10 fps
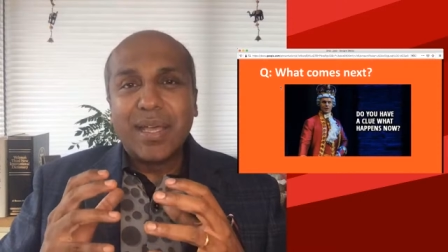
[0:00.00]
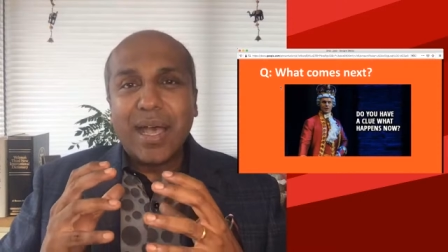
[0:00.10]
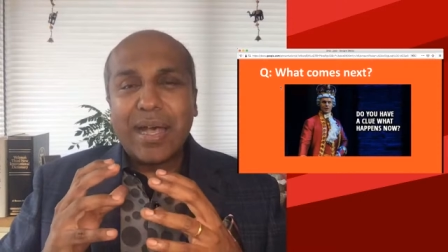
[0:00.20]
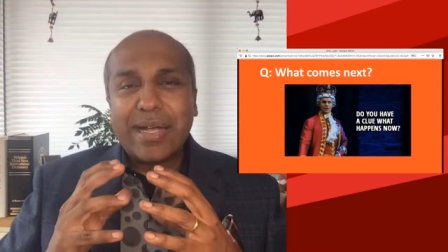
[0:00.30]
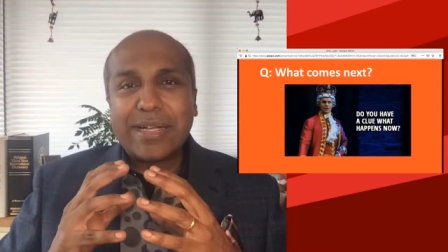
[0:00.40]

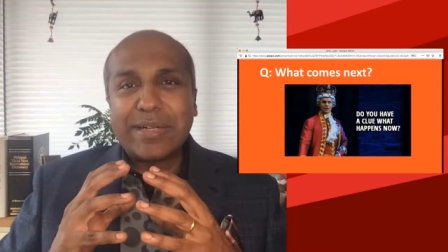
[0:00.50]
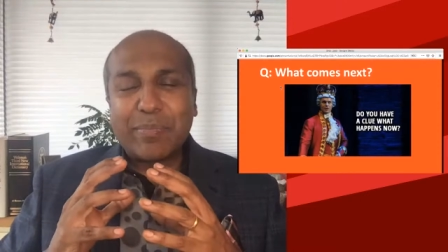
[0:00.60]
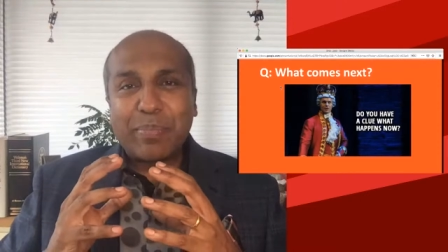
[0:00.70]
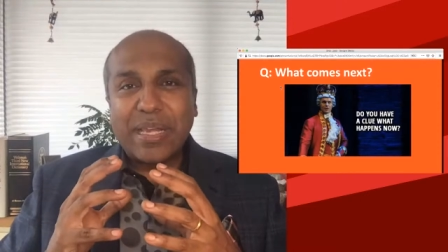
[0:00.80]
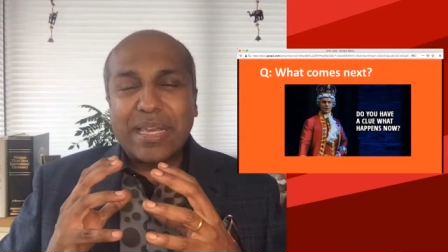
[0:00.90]

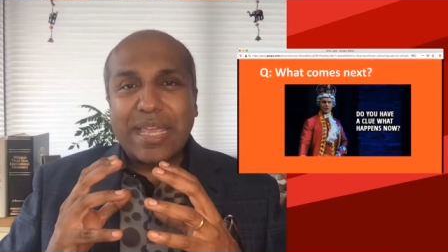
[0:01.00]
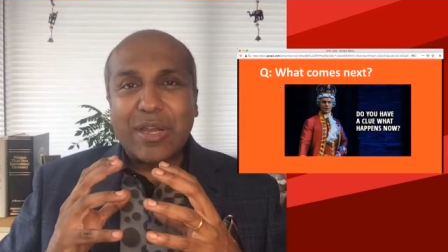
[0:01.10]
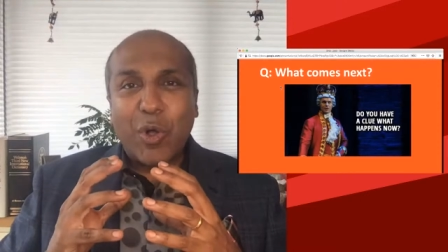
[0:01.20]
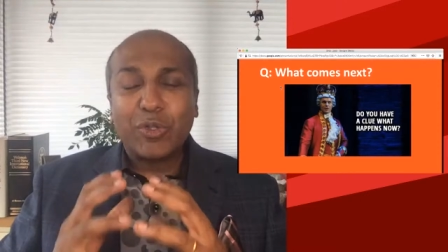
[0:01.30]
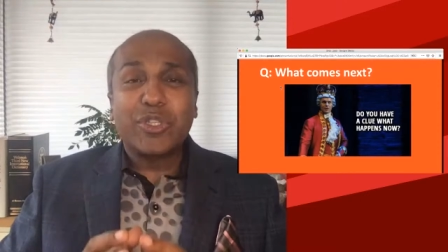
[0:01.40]
but it
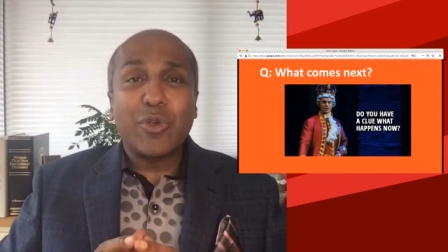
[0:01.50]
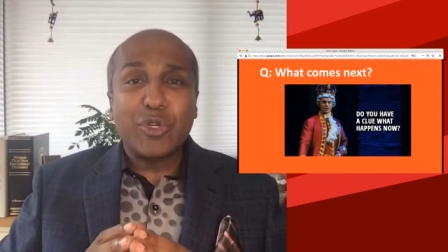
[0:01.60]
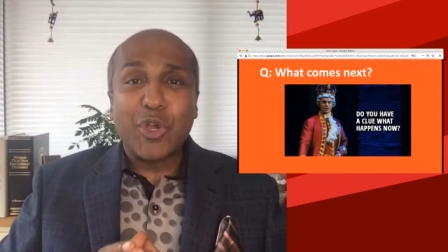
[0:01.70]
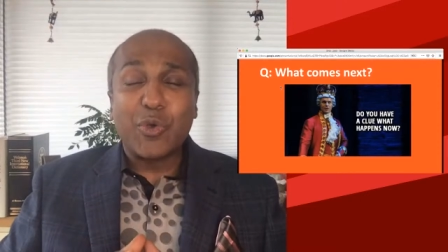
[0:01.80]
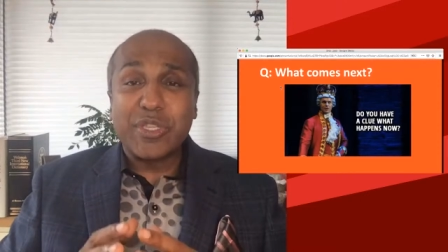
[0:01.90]
also
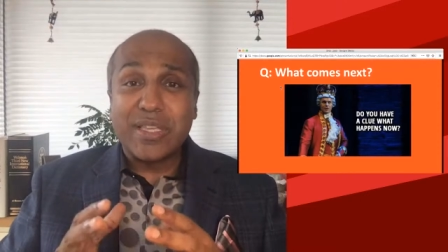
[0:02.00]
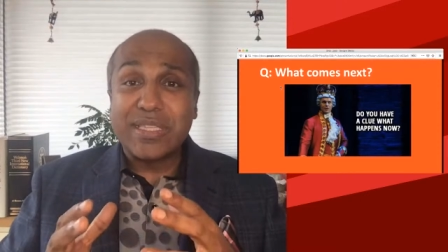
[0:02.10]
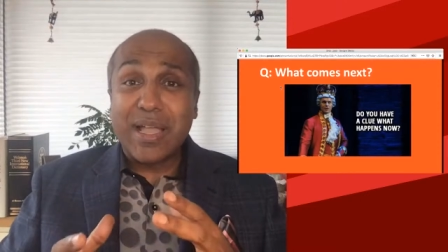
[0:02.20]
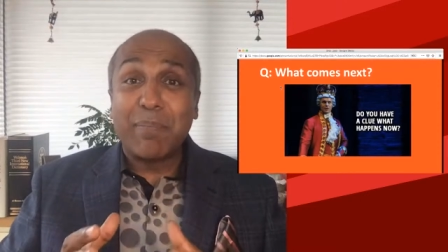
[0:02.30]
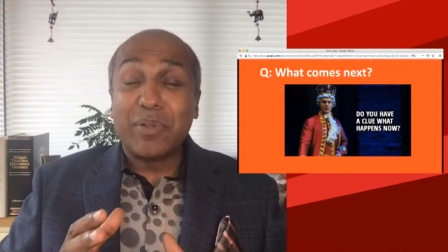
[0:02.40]
shows us a
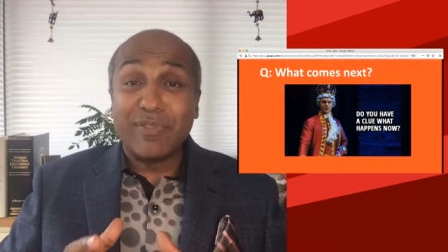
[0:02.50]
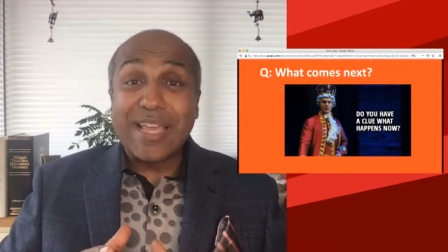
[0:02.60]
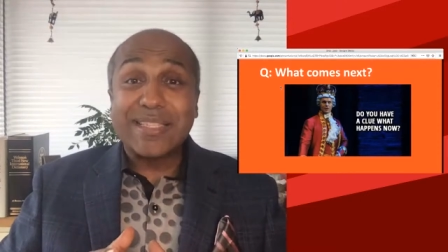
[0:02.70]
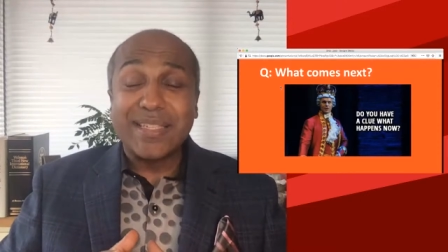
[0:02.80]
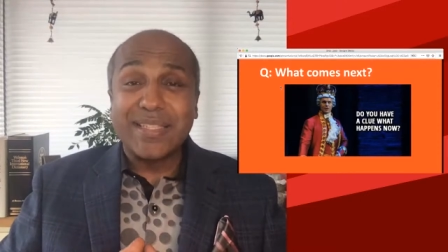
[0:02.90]
couple of
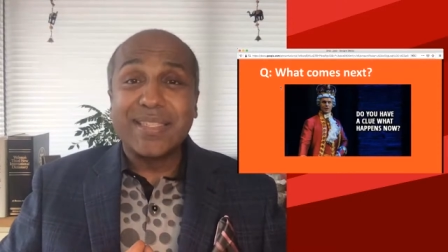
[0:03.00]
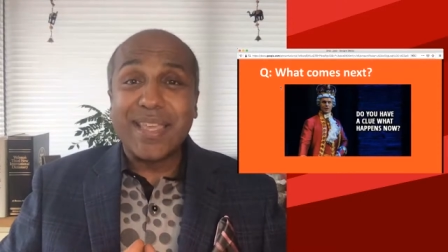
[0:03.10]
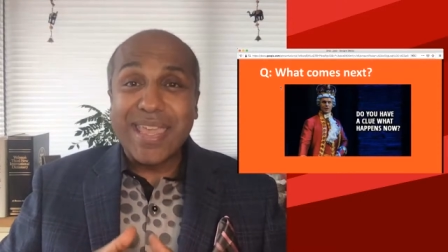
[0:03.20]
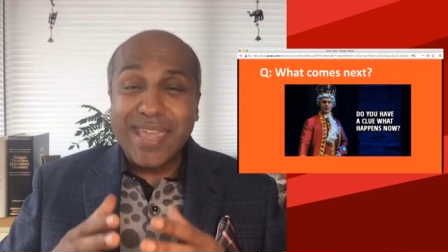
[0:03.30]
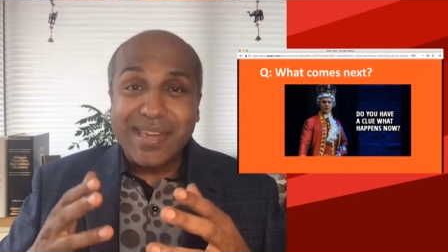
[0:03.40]
lessons
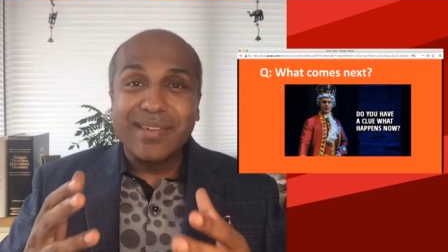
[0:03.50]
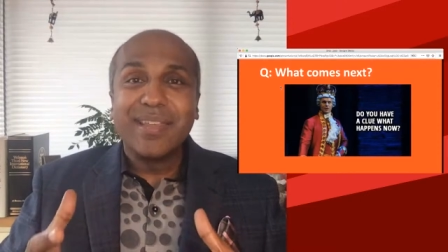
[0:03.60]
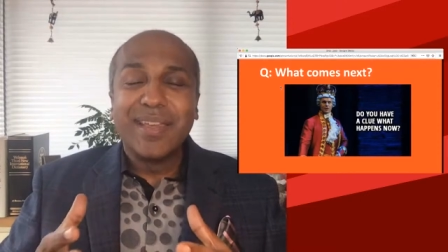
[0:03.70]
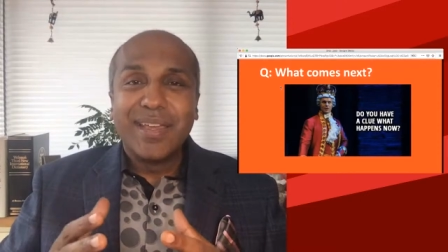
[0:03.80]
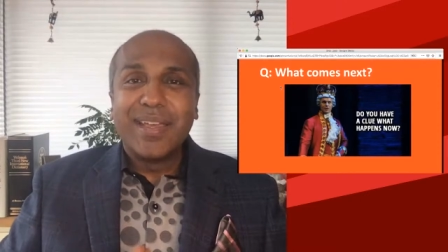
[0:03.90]
in
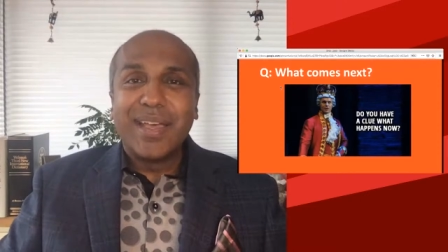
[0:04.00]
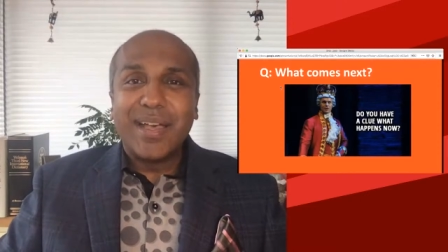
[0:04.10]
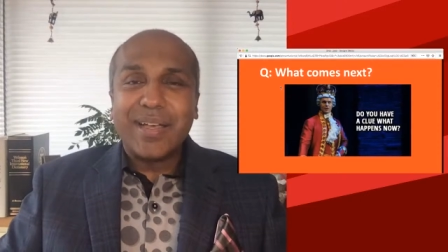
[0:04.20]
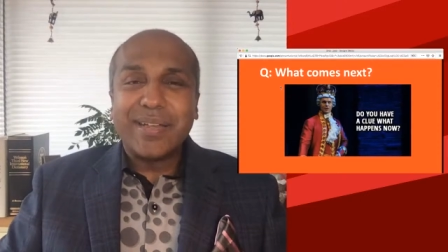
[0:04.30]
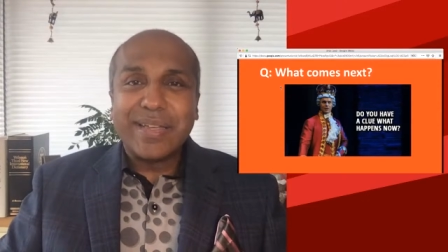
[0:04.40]

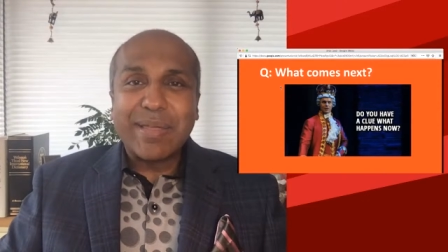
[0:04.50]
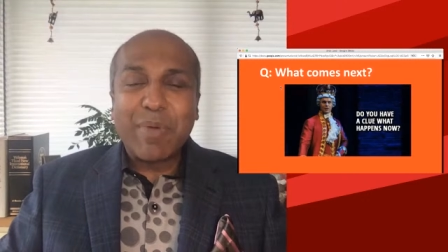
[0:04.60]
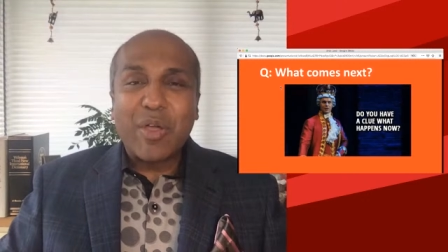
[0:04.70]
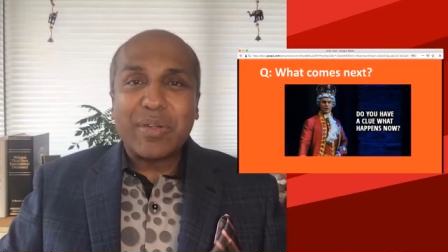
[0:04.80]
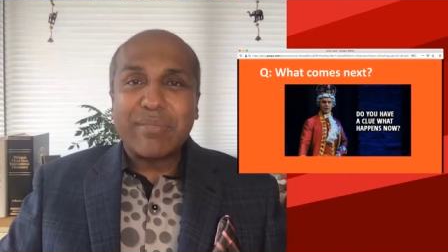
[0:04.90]

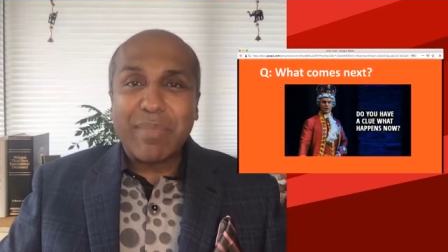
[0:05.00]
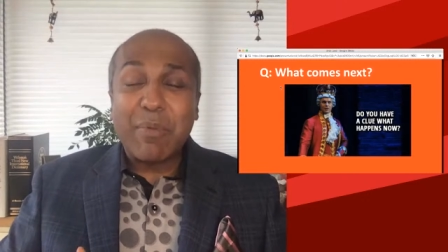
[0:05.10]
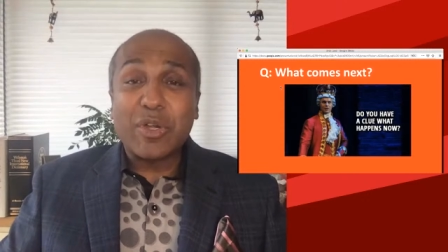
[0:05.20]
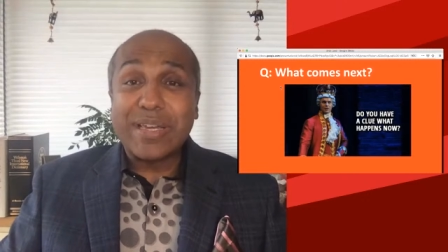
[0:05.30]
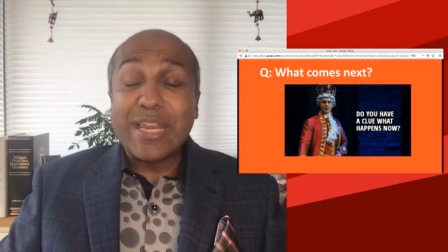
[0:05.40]

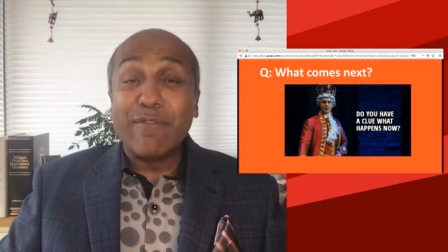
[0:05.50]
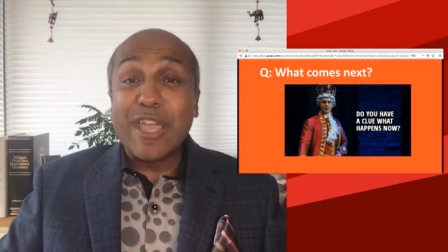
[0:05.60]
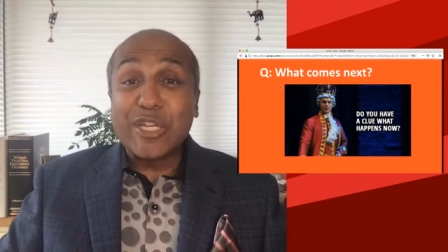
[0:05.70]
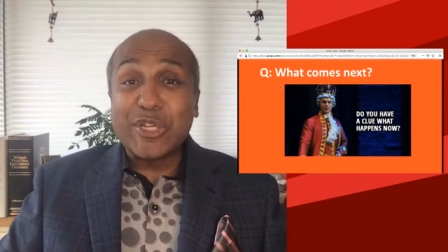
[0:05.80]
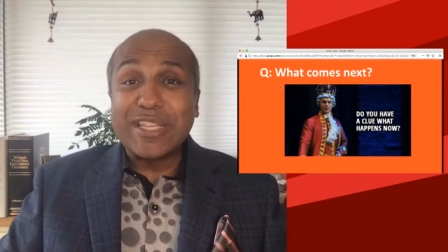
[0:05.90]
about
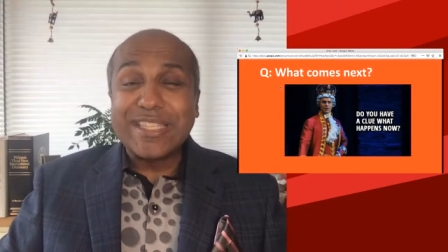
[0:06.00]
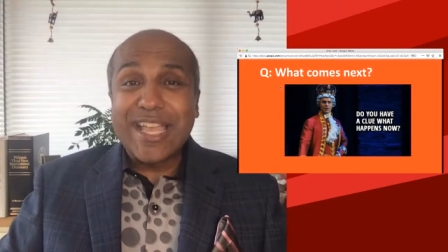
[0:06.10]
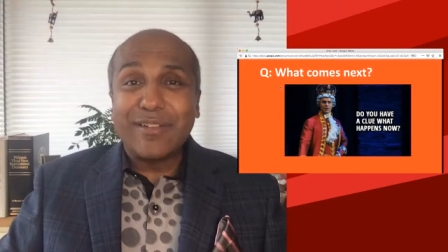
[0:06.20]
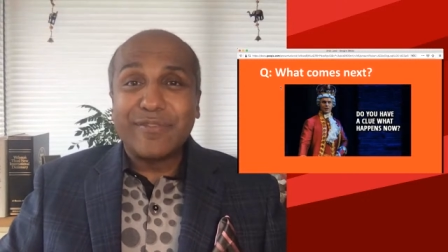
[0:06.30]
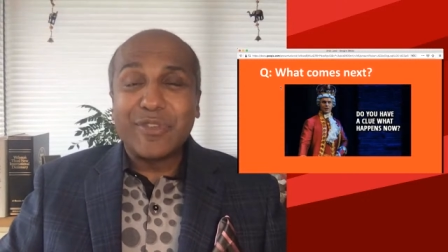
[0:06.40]
innovation itself.